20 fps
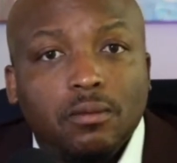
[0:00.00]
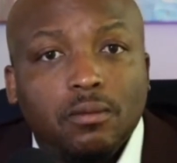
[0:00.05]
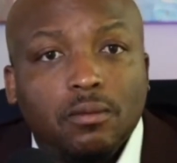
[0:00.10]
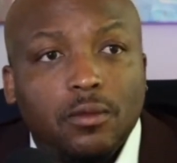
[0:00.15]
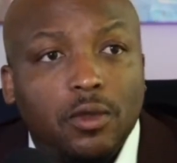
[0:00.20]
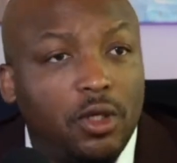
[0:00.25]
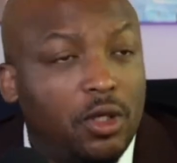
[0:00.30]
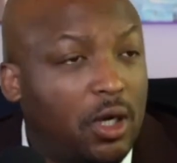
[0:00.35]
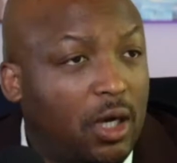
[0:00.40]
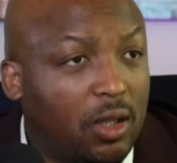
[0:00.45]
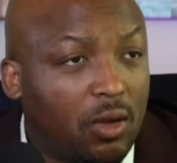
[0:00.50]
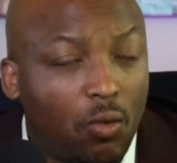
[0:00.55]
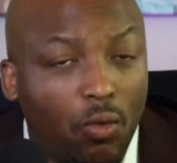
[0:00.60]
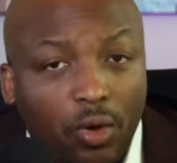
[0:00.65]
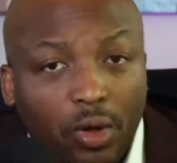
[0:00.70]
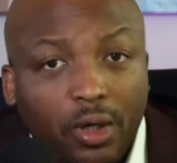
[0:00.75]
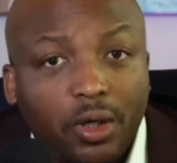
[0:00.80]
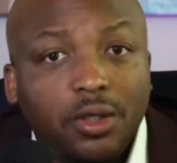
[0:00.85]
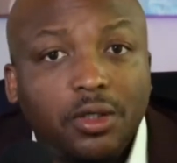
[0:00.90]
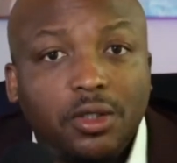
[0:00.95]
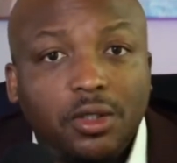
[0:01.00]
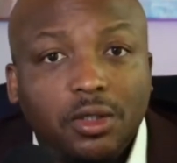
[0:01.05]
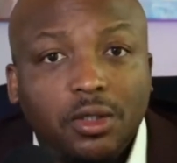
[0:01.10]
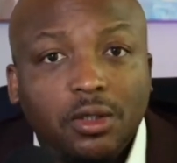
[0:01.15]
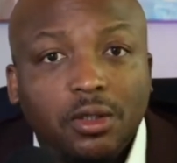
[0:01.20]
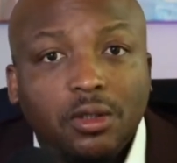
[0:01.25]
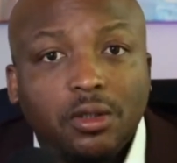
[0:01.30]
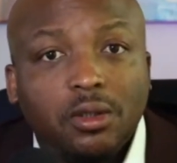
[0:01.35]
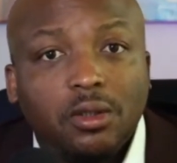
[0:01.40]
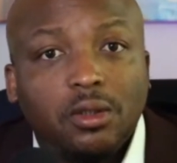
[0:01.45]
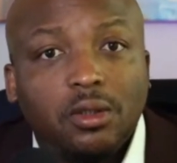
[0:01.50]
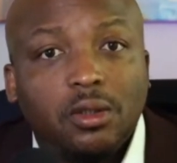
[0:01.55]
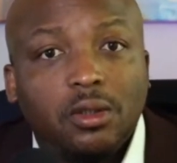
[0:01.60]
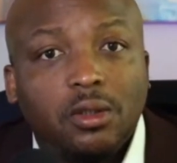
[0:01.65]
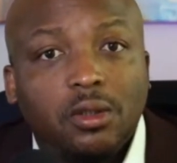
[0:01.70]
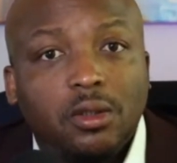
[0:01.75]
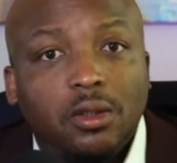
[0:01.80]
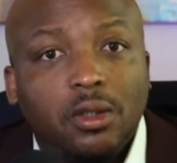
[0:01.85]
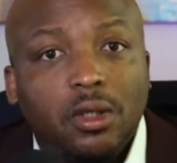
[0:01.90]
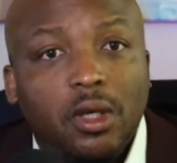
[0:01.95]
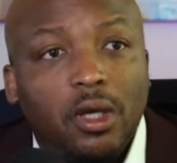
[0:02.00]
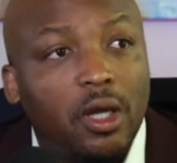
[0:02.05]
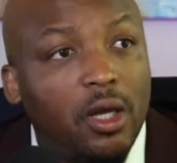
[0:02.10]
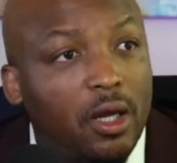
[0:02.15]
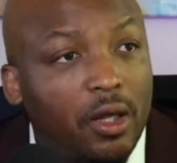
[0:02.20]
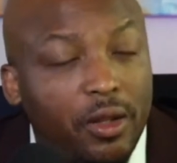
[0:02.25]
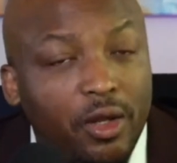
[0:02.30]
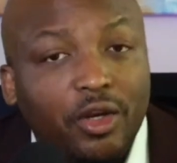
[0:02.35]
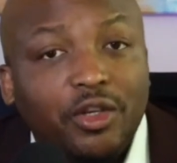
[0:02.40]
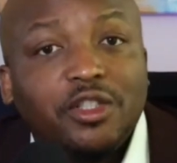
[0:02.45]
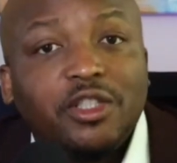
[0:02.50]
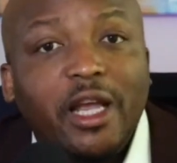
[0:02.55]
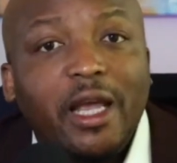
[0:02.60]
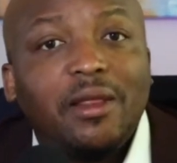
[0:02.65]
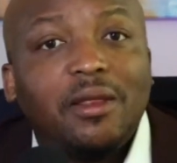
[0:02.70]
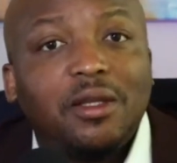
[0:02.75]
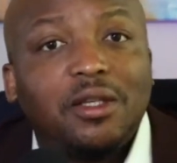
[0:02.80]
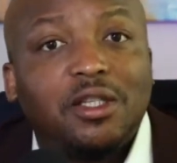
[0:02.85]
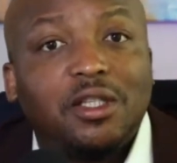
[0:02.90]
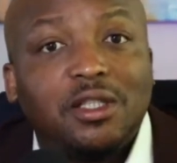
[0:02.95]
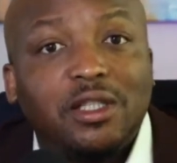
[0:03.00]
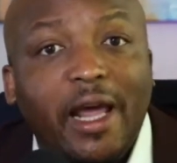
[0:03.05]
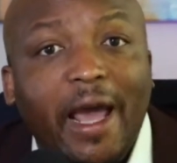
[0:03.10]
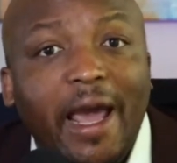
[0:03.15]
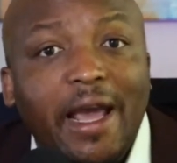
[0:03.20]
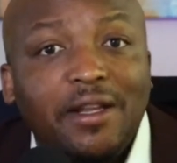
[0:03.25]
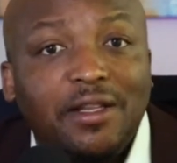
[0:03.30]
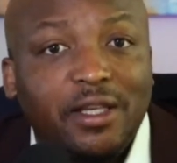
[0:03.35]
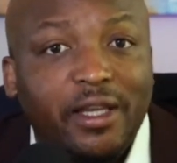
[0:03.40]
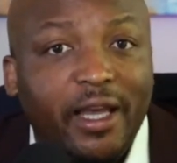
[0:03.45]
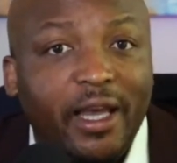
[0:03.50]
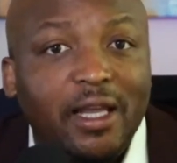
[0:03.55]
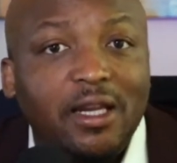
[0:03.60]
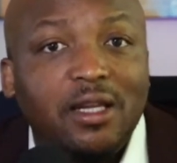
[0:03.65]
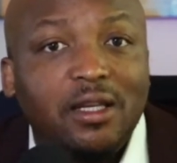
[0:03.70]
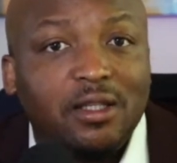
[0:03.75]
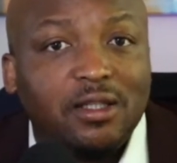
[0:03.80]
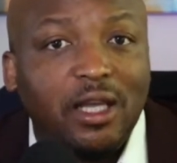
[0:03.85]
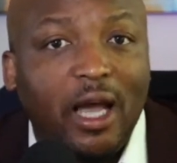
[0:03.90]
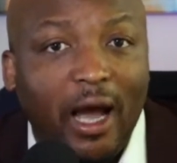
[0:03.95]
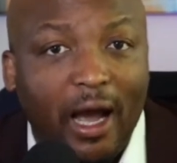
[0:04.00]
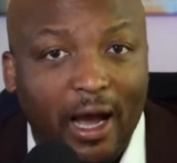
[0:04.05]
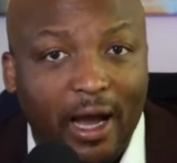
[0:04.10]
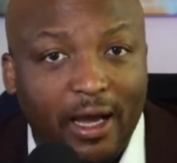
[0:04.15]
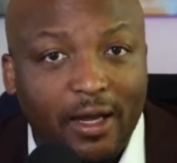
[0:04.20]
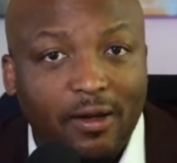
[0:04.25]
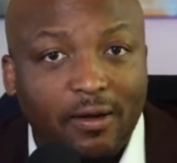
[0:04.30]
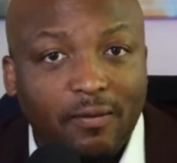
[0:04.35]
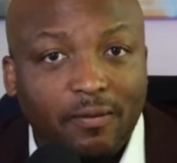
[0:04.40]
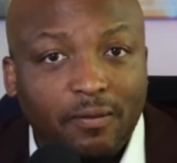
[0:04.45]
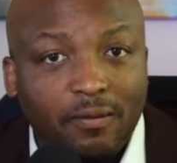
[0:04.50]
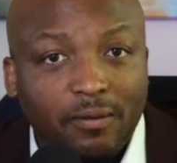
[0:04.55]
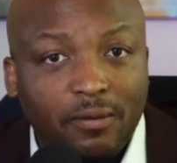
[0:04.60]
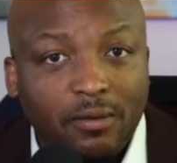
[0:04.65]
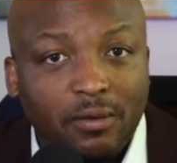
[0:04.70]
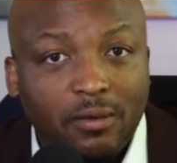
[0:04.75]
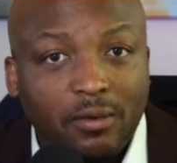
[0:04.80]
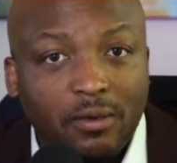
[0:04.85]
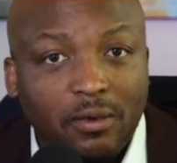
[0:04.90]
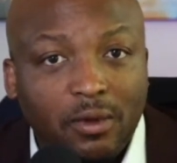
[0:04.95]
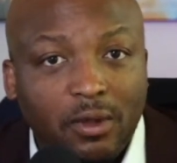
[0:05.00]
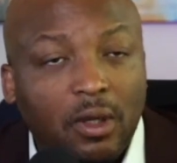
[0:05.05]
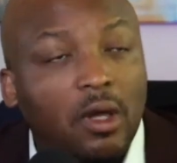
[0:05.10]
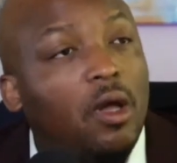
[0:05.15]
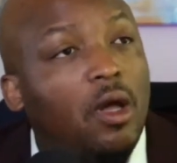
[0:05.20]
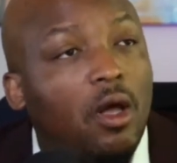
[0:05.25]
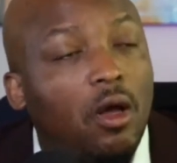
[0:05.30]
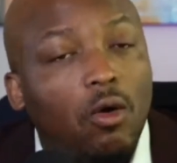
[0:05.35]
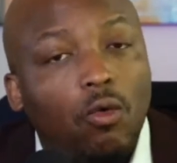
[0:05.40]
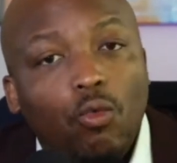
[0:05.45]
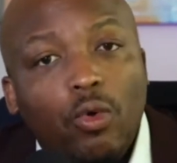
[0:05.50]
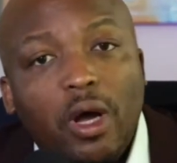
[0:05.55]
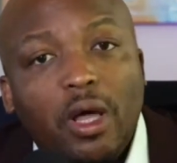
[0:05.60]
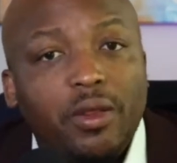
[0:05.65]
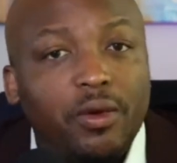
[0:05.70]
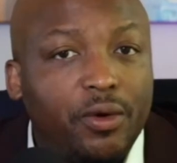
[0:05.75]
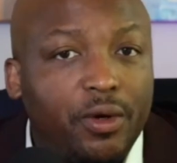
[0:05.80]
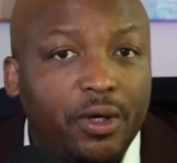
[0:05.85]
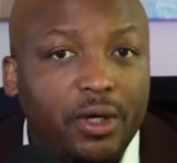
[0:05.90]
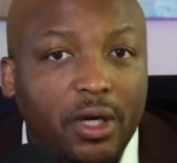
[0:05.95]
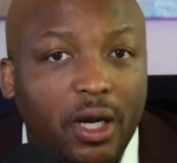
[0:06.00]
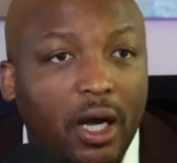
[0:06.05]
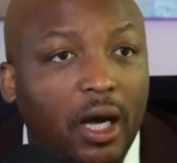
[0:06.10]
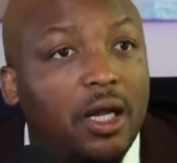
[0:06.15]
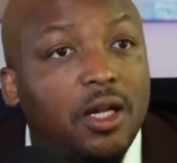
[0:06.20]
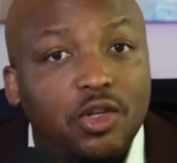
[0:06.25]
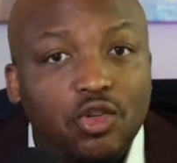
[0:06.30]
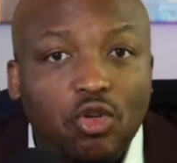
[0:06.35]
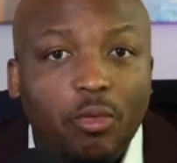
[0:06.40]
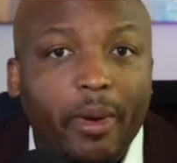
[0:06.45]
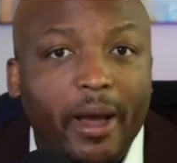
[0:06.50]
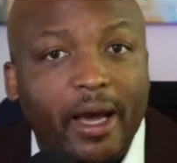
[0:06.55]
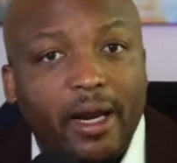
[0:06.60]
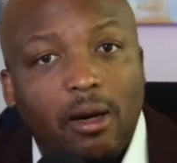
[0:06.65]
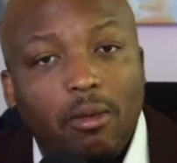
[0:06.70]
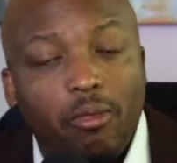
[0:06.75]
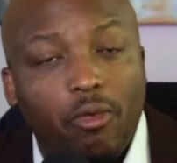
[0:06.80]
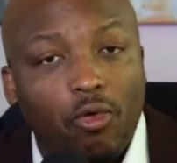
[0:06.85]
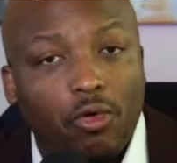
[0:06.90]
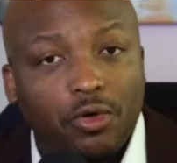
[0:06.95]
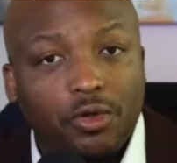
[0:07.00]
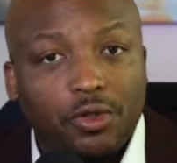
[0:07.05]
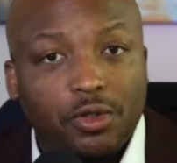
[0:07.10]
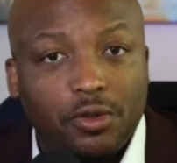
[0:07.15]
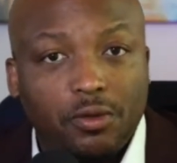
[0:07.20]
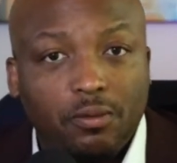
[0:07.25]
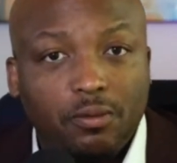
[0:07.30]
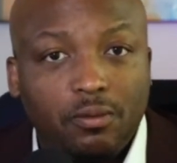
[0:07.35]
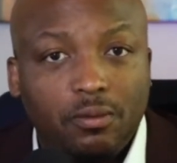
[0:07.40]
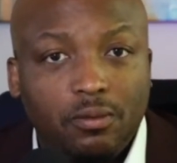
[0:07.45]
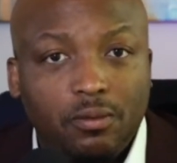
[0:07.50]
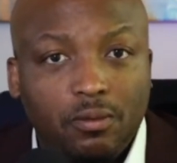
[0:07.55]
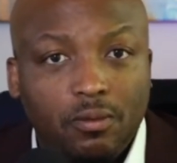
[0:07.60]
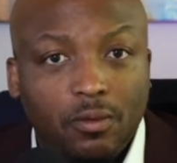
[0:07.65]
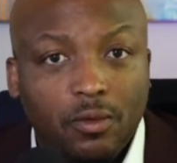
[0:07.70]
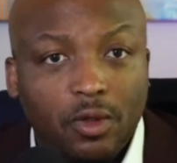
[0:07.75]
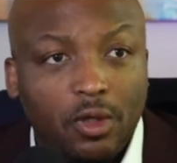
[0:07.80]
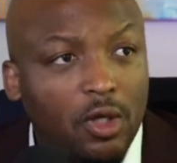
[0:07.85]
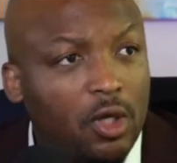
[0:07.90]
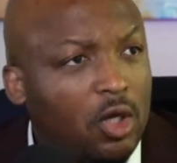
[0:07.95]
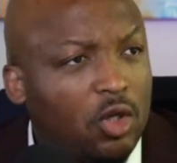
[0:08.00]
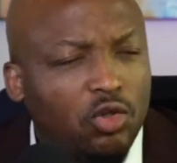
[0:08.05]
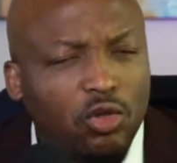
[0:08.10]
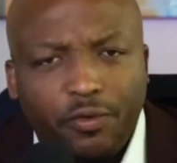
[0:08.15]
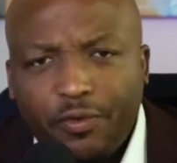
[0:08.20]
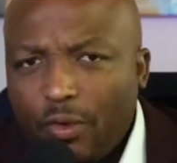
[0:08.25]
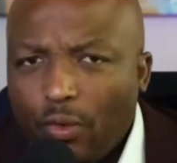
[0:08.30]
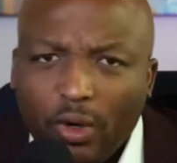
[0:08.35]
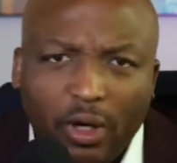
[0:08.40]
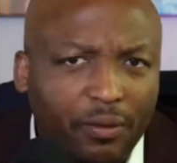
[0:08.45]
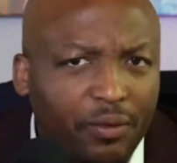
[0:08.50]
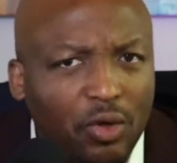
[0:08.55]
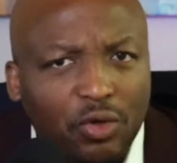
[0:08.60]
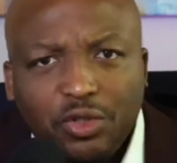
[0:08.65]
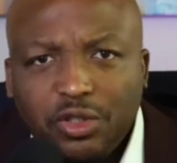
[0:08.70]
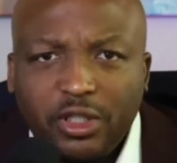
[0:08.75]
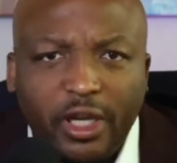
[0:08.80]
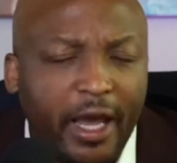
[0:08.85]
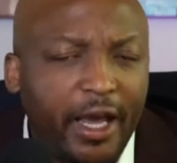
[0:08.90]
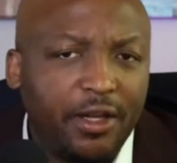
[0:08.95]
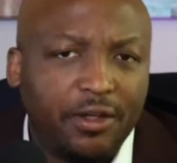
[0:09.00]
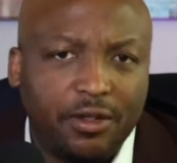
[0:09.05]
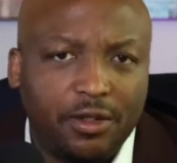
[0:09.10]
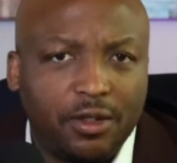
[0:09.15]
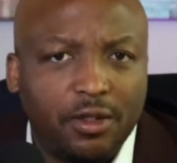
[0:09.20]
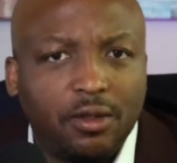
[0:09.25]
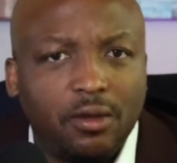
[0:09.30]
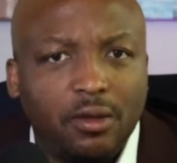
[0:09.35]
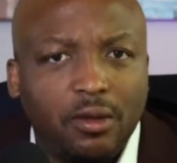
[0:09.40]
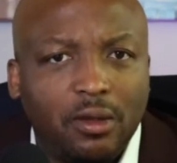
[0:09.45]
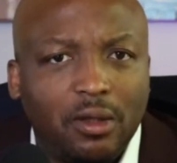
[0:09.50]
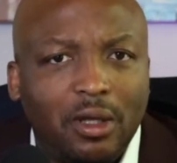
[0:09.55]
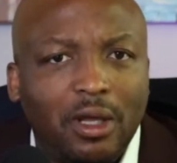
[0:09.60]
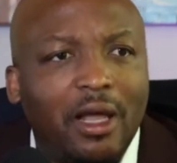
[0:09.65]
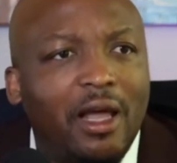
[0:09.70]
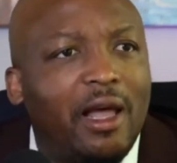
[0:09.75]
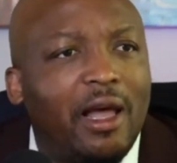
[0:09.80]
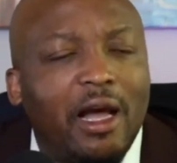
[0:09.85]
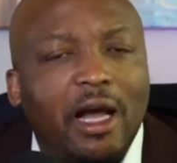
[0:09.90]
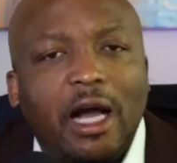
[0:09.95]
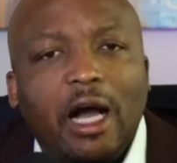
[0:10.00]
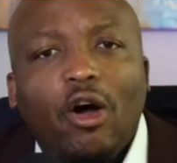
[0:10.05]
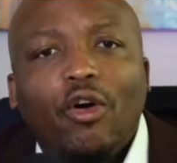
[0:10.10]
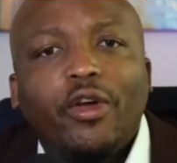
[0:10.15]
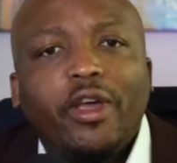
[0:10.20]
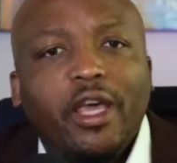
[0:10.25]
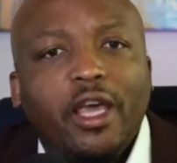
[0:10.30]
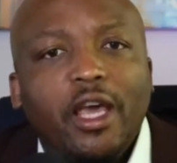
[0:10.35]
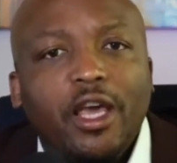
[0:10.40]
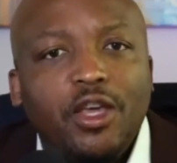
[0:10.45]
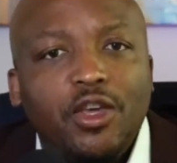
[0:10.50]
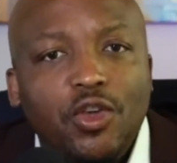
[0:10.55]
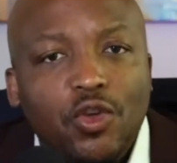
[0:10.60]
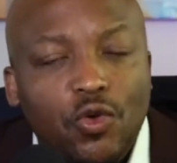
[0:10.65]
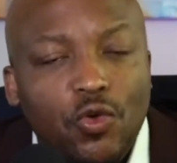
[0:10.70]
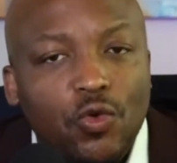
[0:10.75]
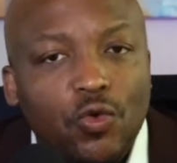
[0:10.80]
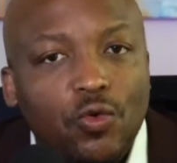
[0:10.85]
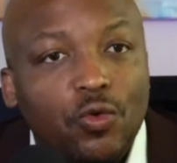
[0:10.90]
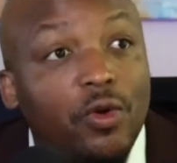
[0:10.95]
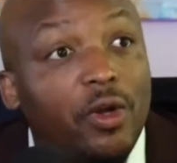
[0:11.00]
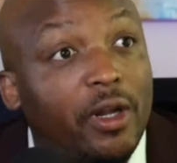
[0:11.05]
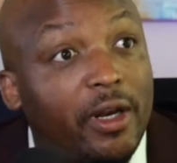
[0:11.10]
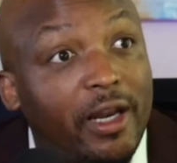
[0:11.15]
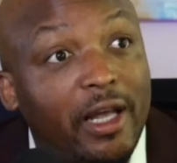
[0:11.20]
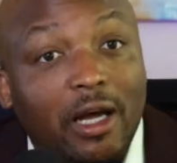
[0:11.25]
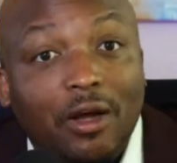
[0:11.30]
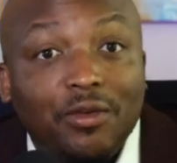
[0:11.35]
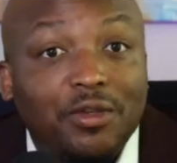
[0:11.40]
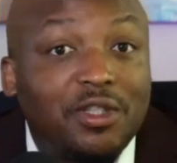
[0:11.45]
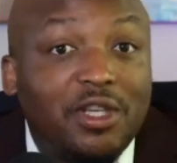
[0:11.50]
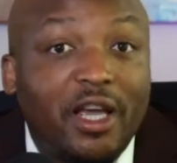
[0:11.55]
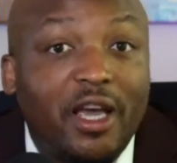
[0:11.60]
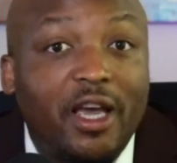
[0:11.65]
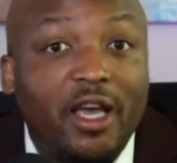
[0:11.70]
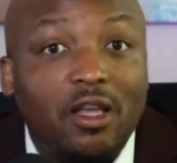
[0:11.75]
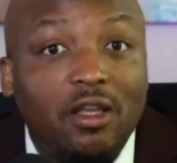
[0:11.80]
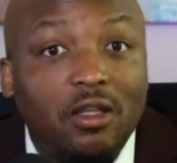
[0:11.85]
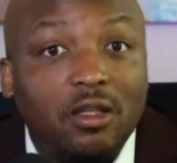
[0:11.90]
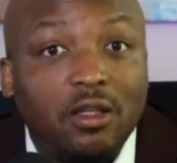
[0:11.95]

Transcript: In other words, they're saying the states can decide whether or not to ban abortion. So if you're one of those states, how can you now say